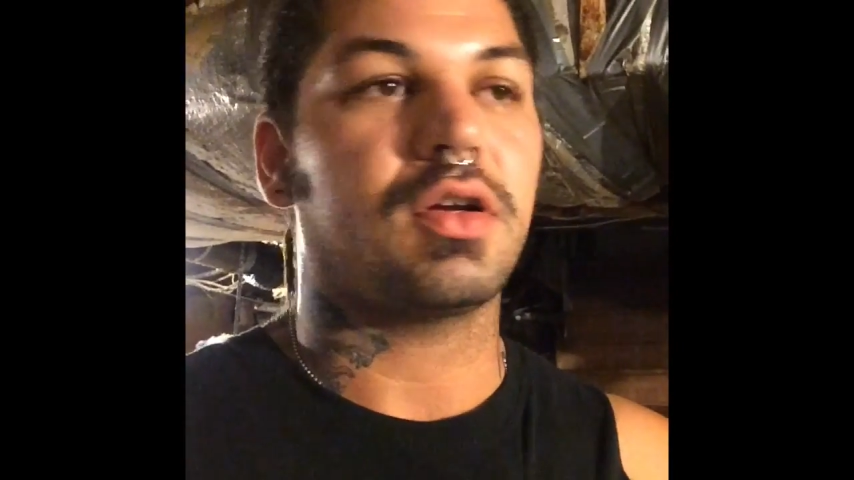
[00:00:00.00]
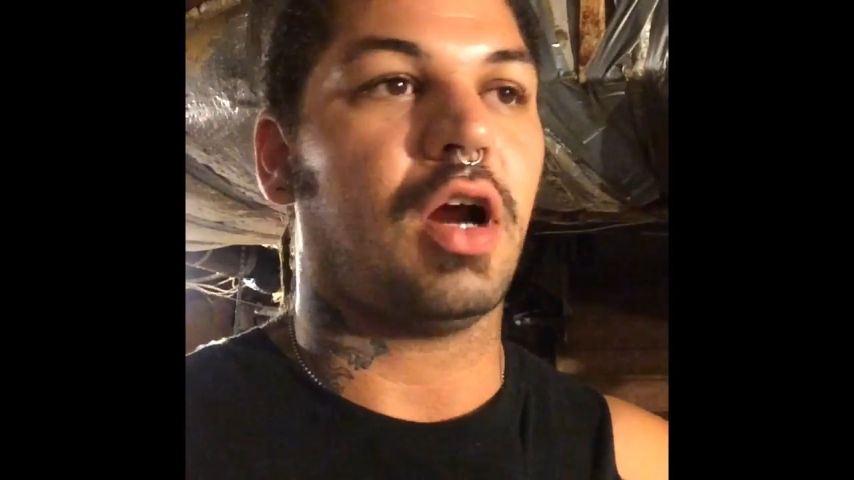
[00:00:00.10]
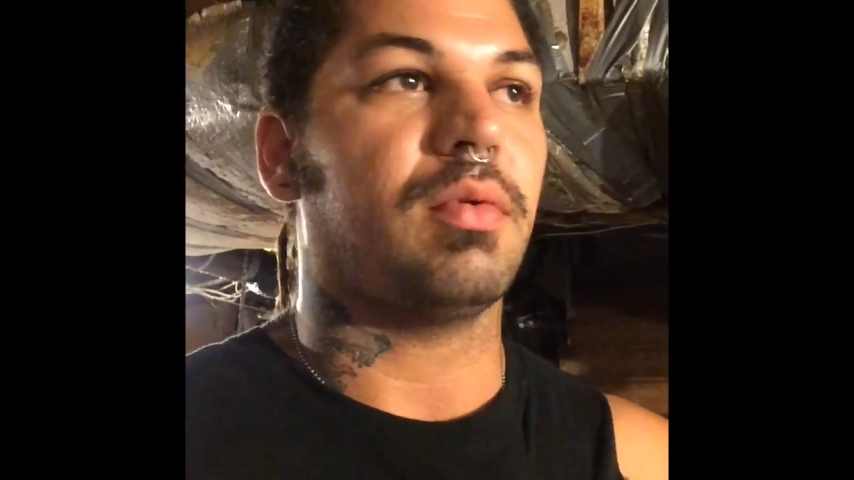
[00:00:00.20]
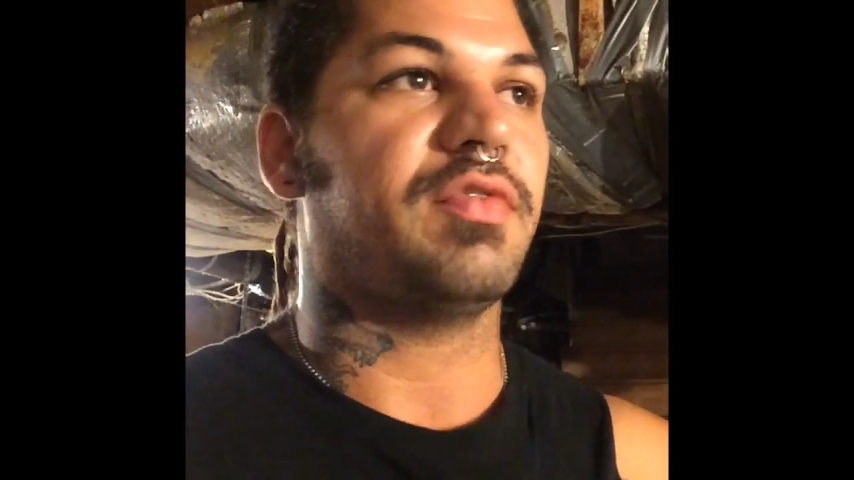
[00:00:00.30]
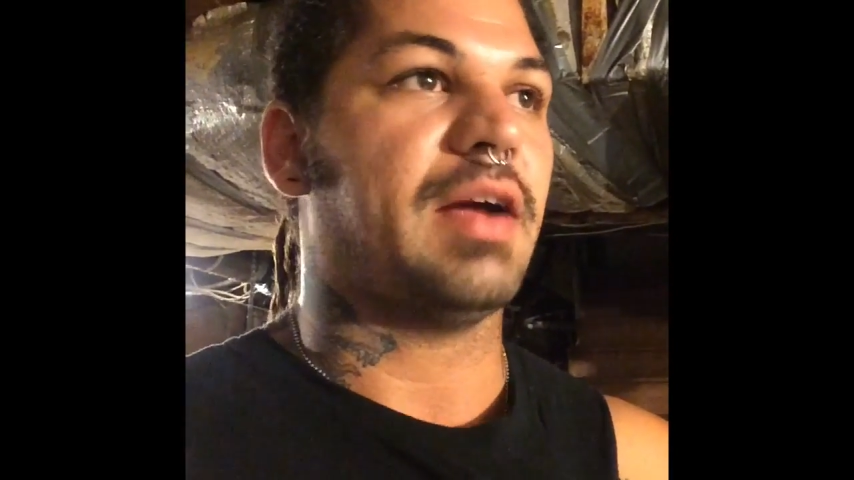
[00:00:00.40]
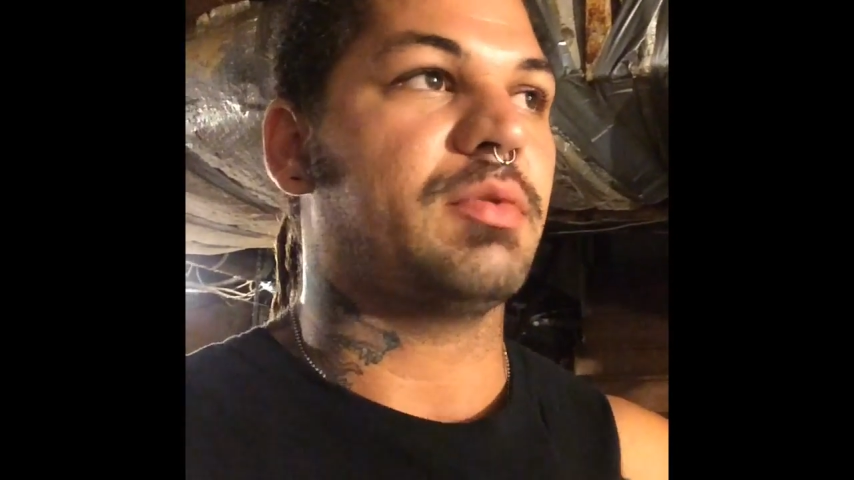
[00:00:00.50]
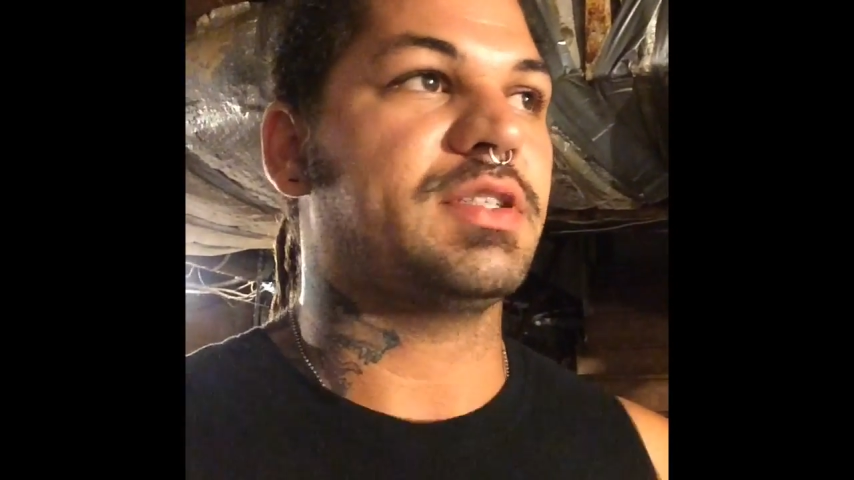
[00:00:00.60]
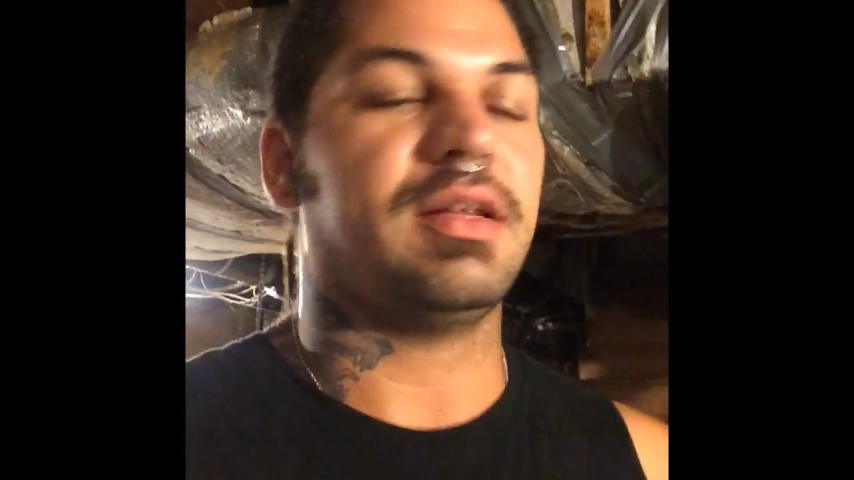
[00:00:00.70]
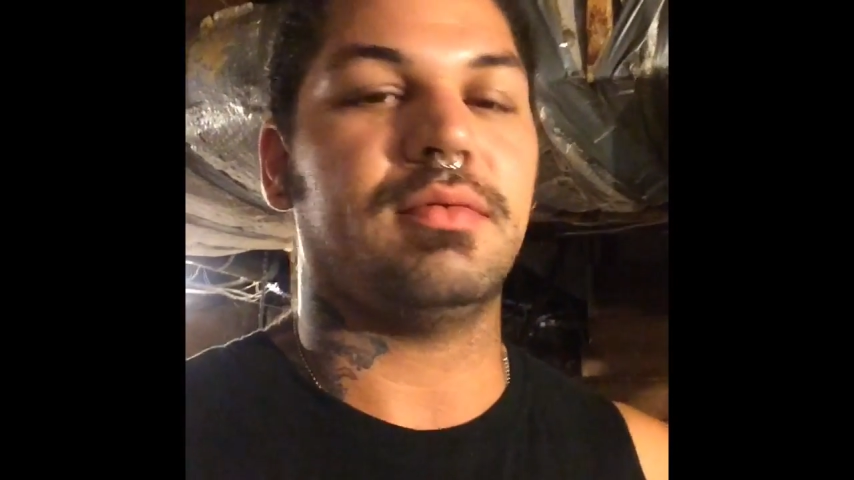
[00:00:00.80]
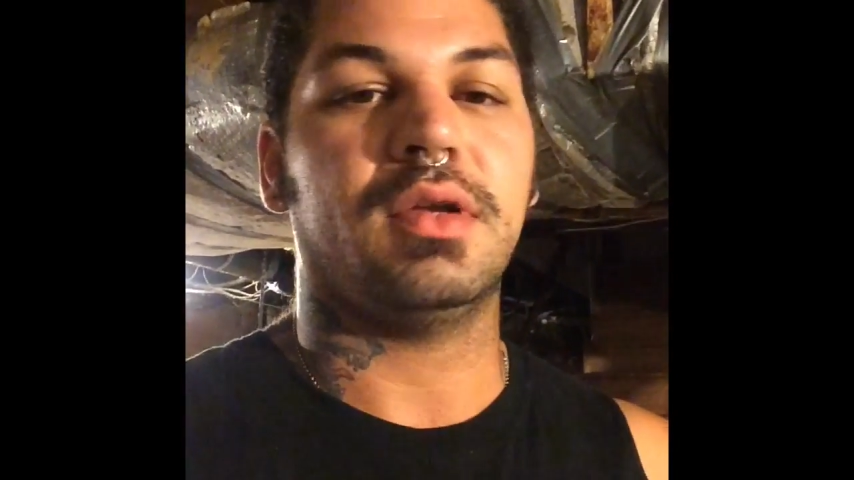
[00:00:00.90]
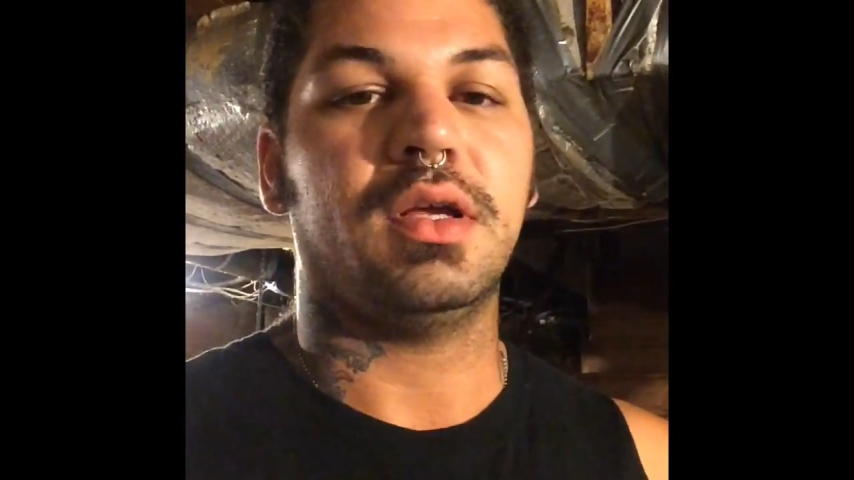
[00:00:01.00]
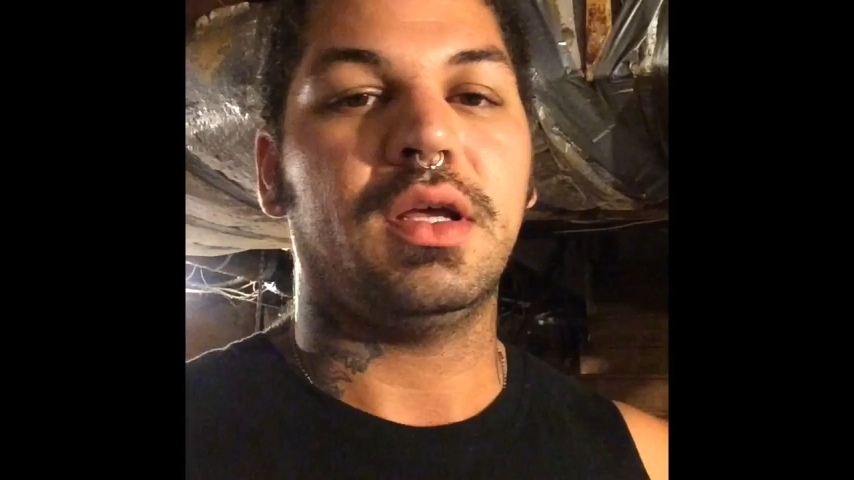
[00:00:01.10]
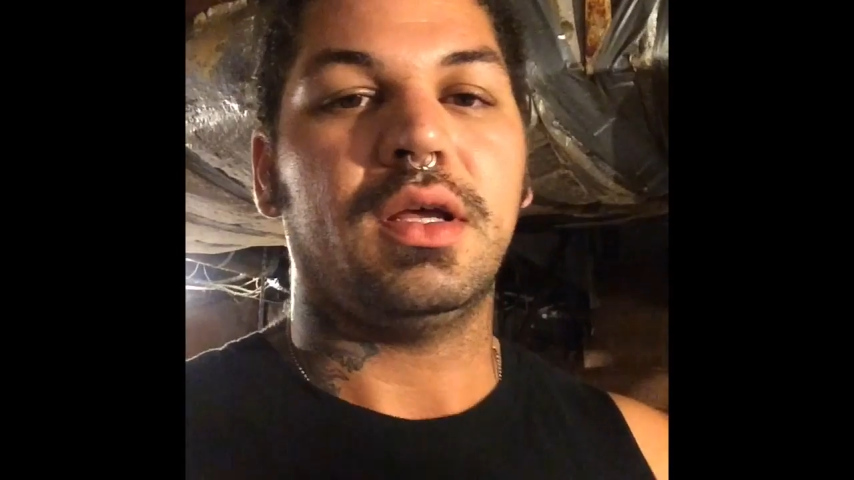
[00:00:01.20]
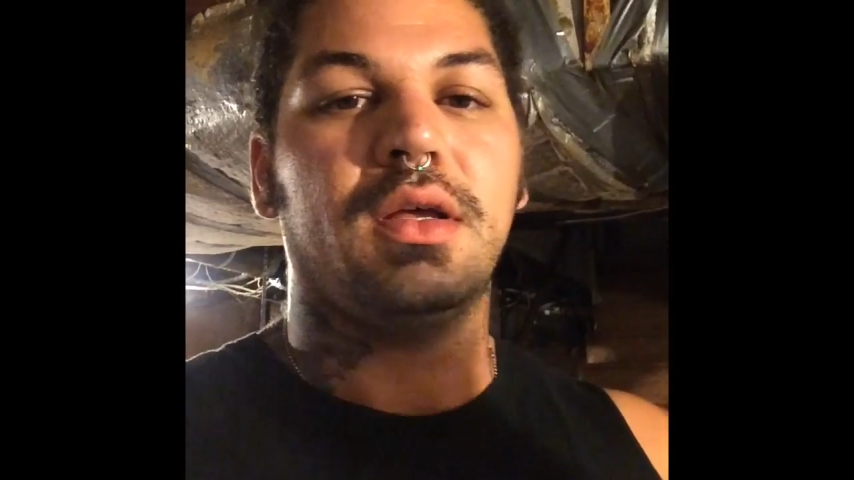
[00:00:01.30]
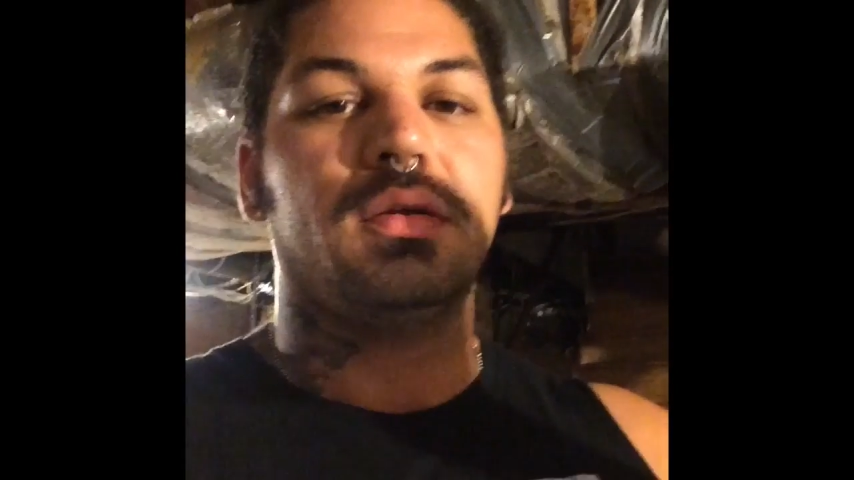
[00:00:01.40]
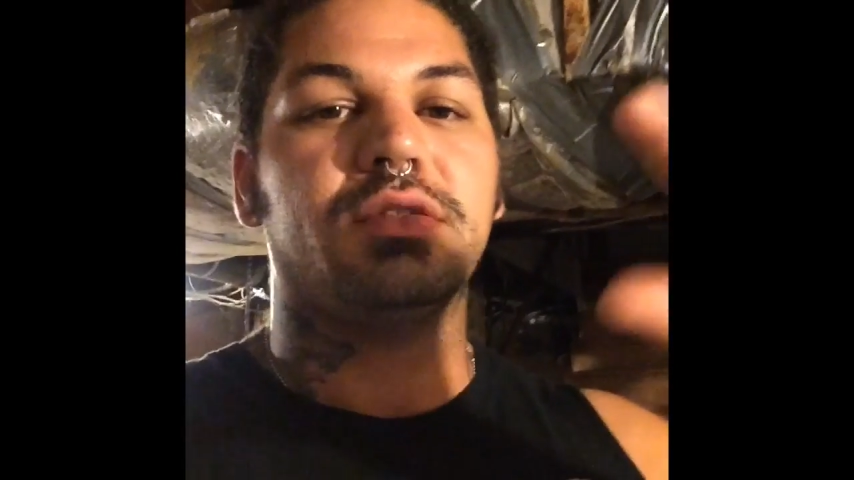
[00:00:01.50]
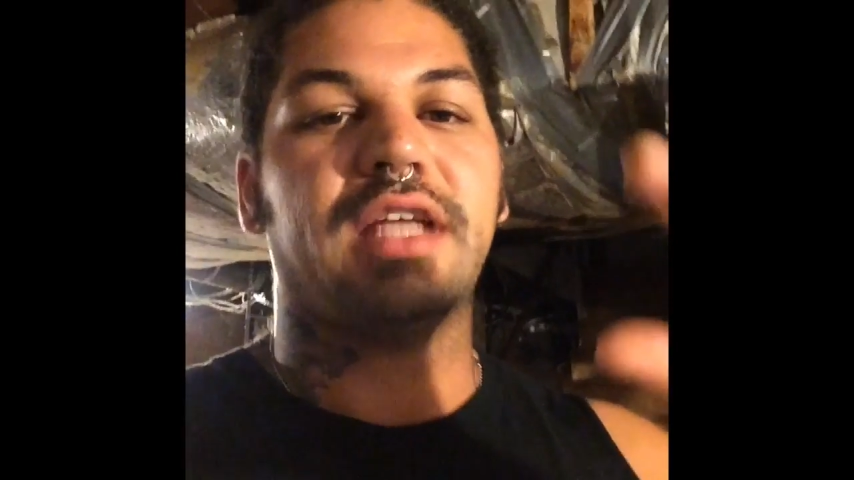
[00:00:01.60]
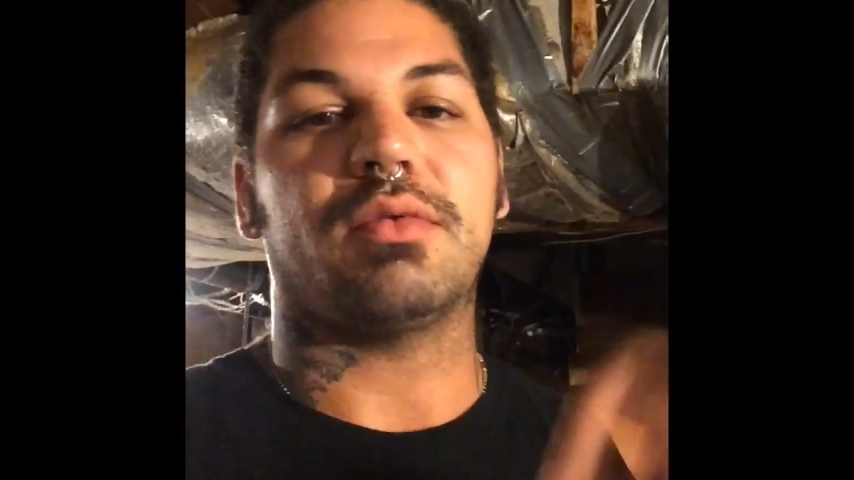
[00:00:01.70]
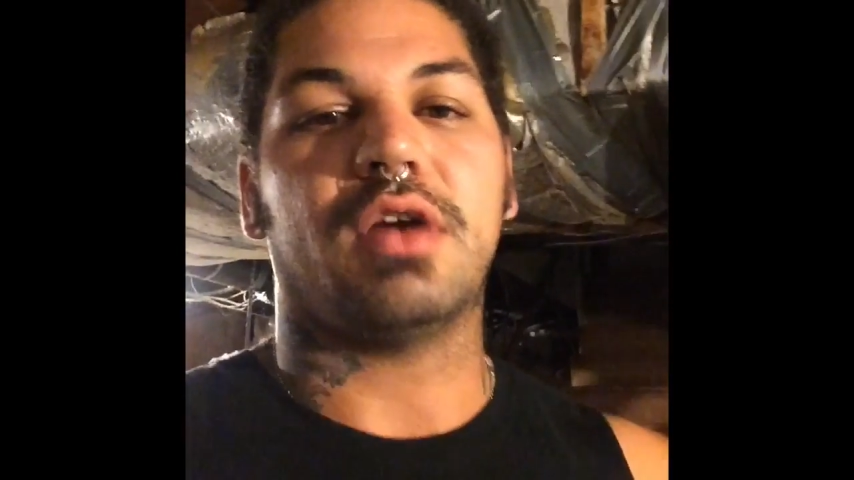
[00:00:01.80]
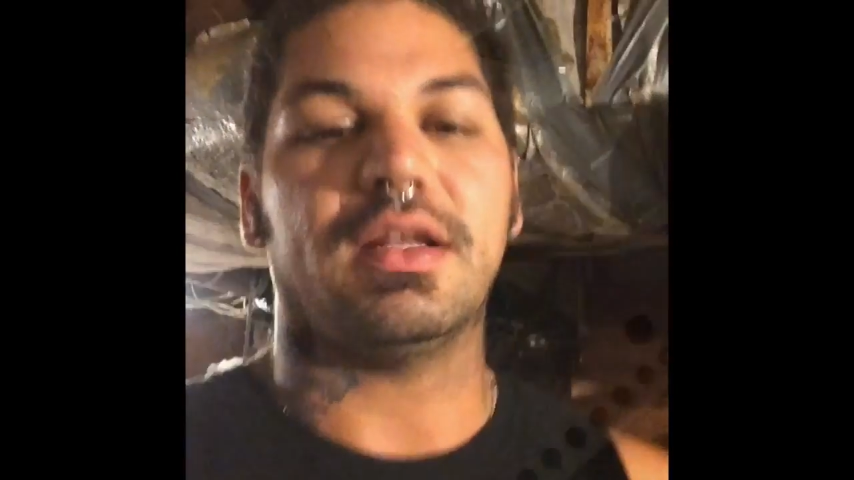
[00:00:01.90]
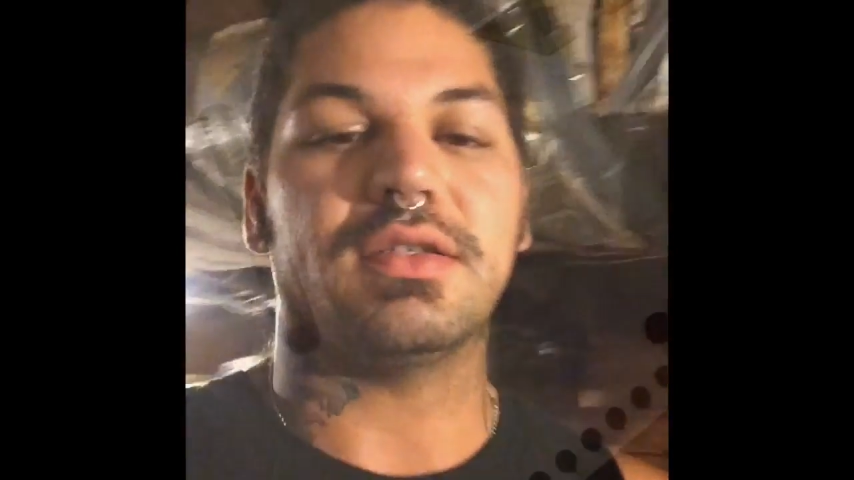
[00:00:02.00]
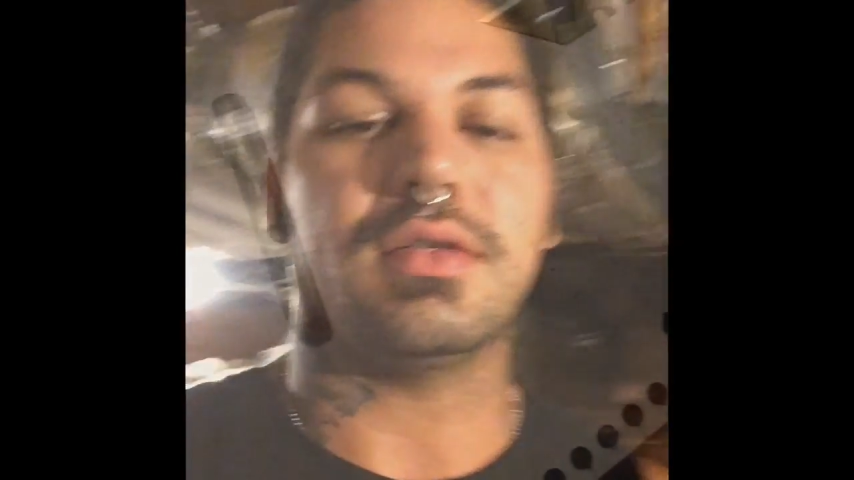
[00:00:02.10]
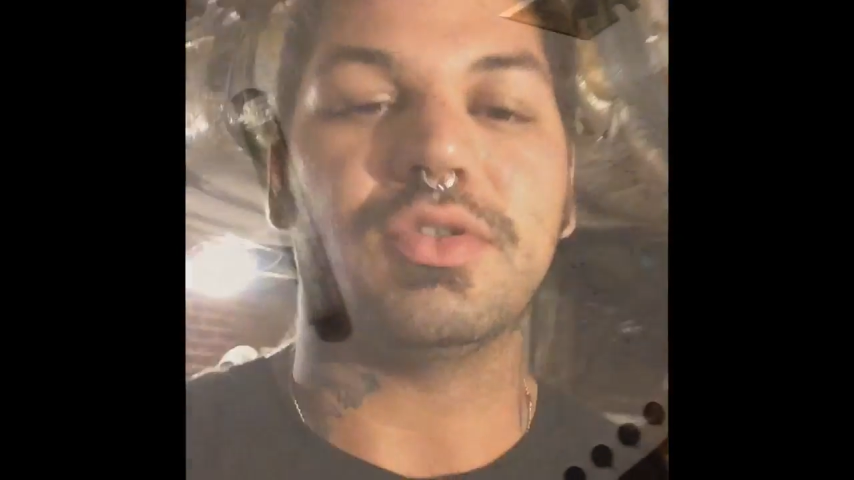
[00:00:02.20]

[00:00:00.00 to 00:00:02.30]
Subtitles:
carbon fiber tent rods.